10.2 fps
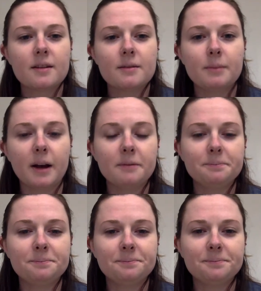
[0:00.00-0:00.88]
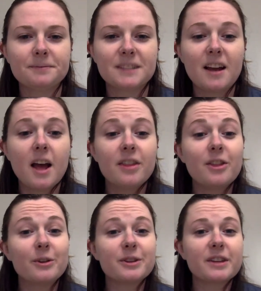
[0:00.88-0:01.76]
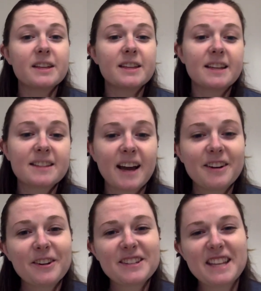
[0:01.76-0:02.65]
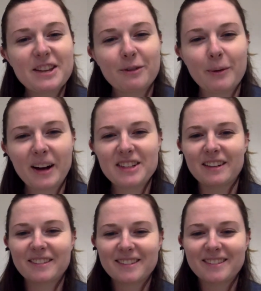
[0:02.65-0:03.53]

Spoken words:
But those are the things that I noticed. Thank you for watching.